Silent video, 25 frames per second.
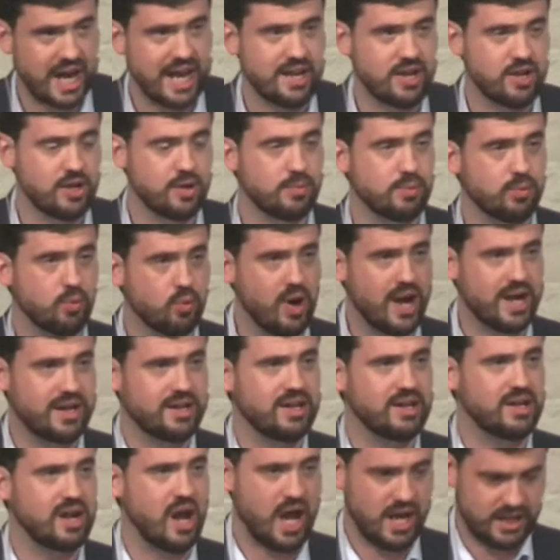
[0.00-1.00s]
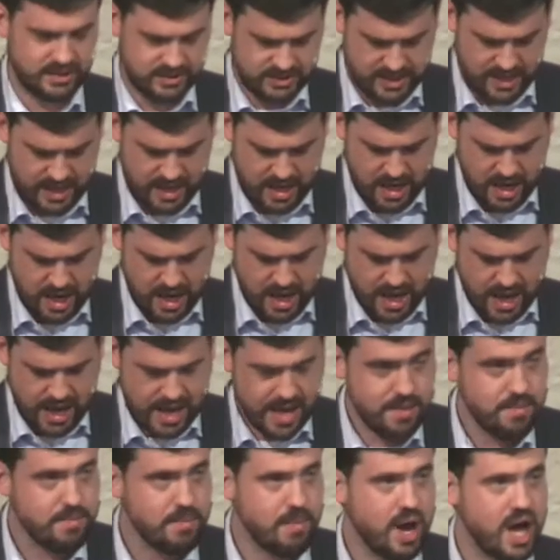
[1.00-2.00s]
Jacob recognized that
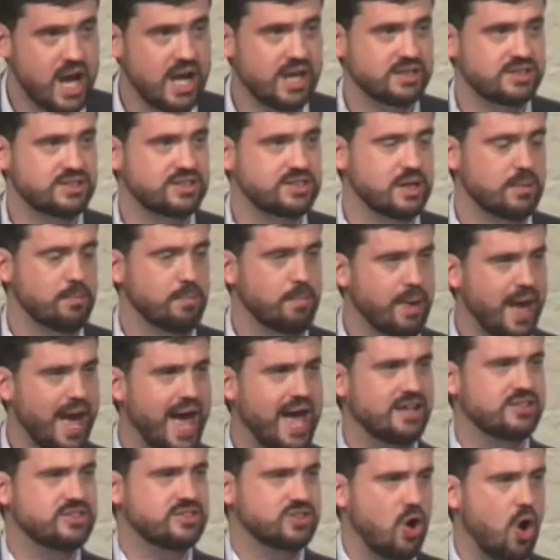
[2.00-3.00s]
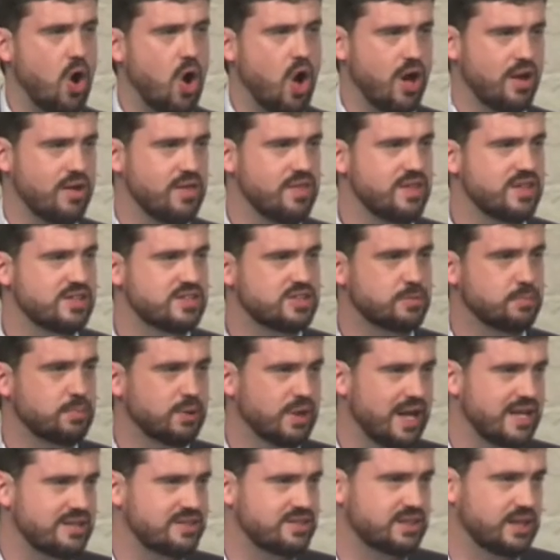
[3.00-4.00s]
he must pass on this
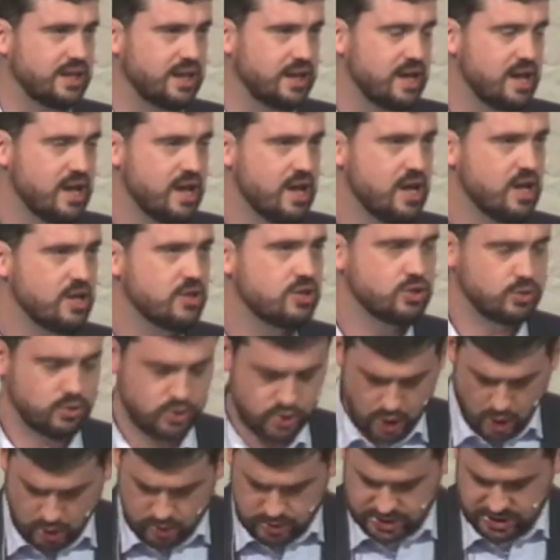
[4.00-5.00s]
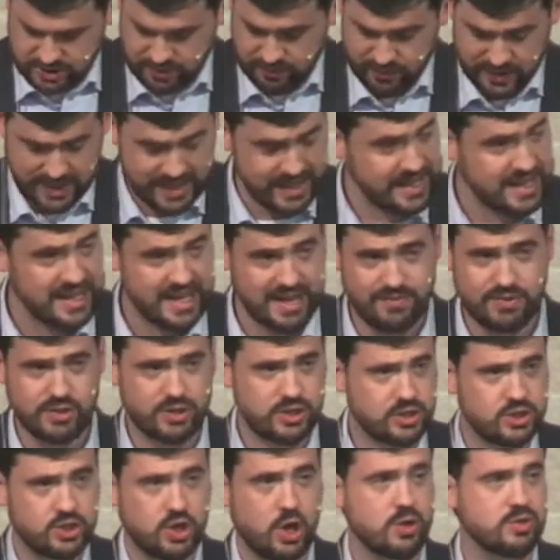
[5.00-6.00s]
blessing to Joseph. He didn't give
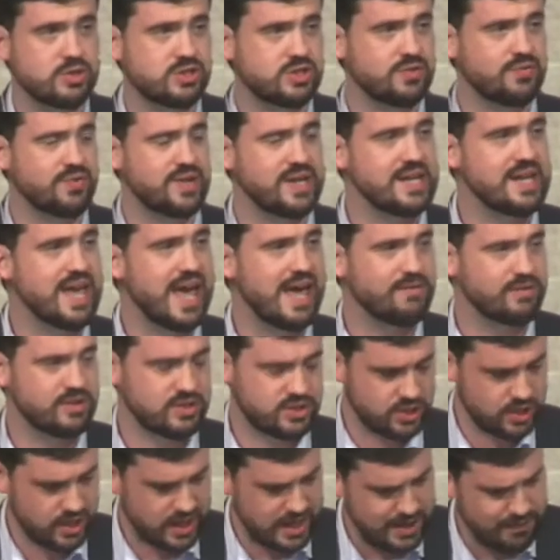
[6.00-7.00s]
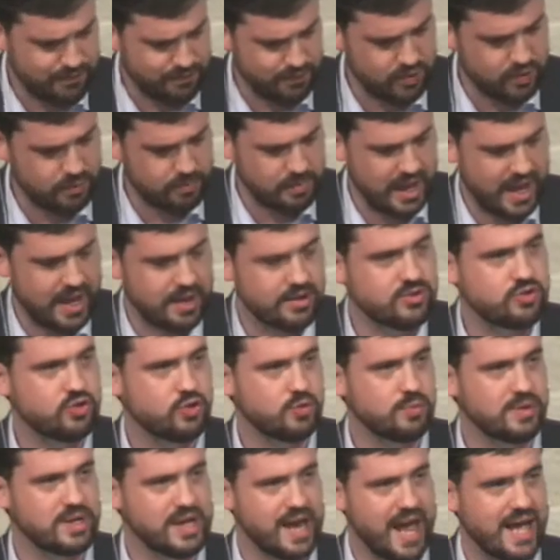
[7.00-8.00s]
it to Joseph, he gave it to Ephraim and
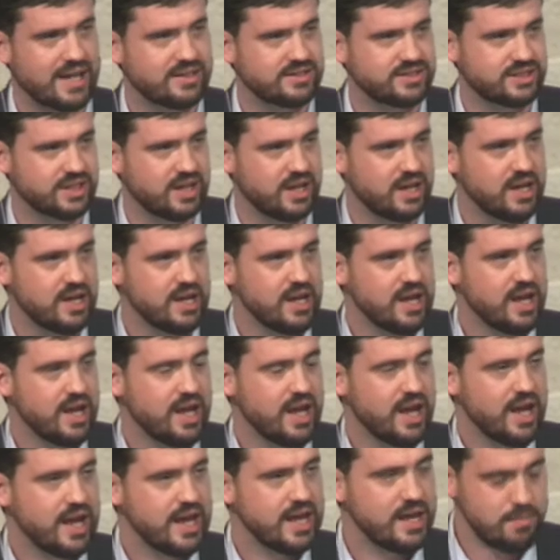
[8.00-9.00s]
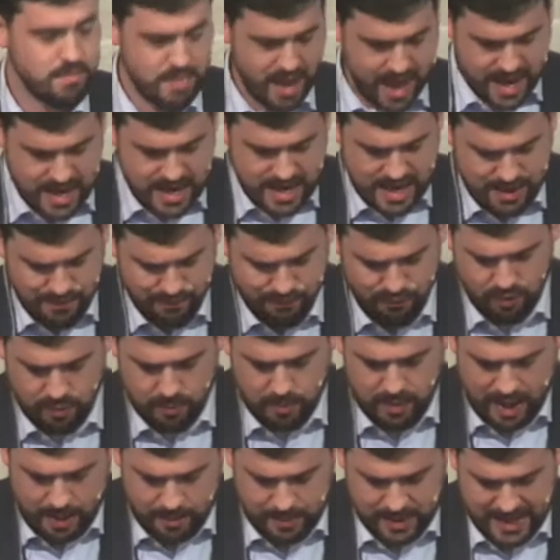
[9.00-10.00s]
to Manasseh. He made
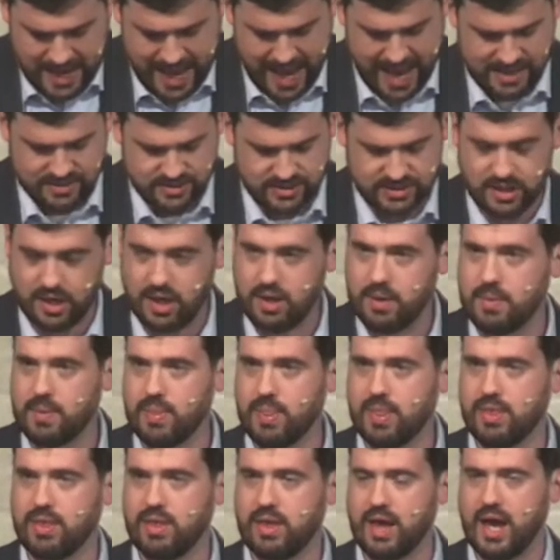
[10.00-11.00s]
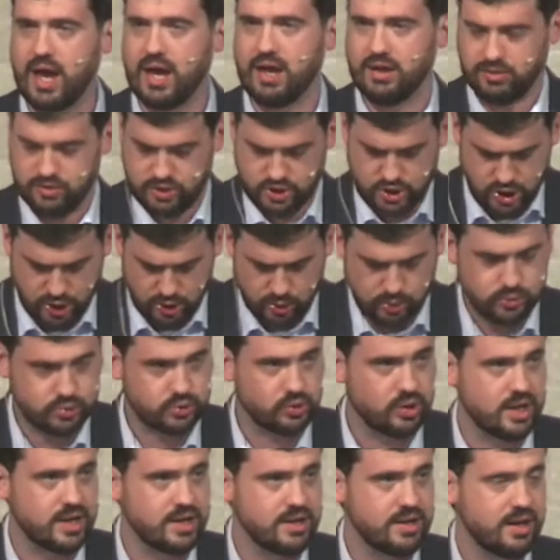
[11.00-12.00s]
Ephraim and Manasseh uh,
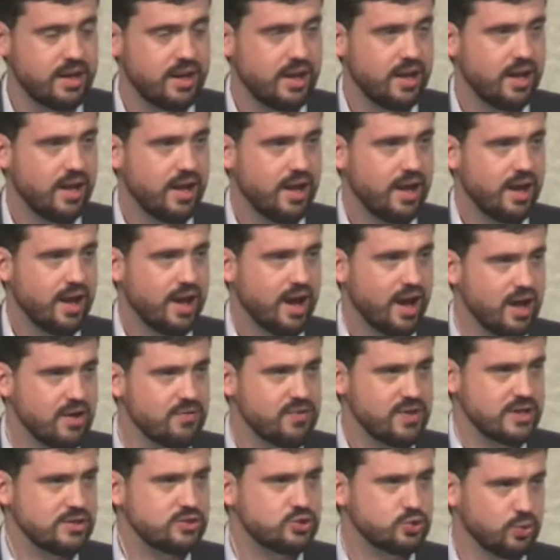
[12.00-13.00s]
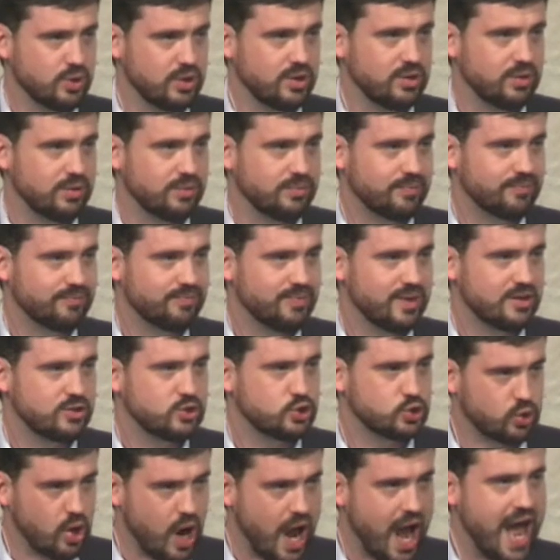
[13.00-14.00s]
children of Israel,
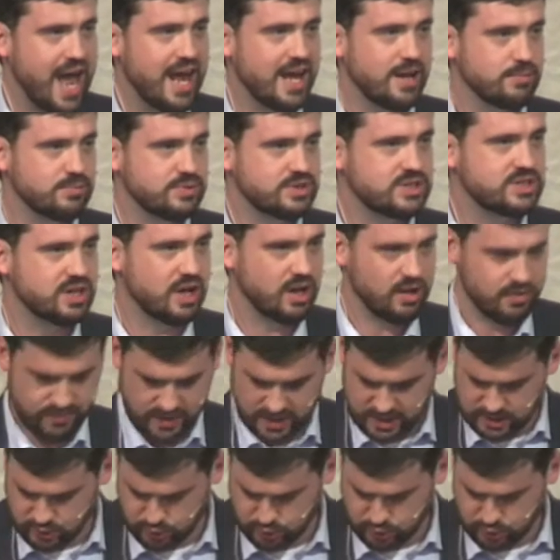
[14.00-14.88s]
tribes of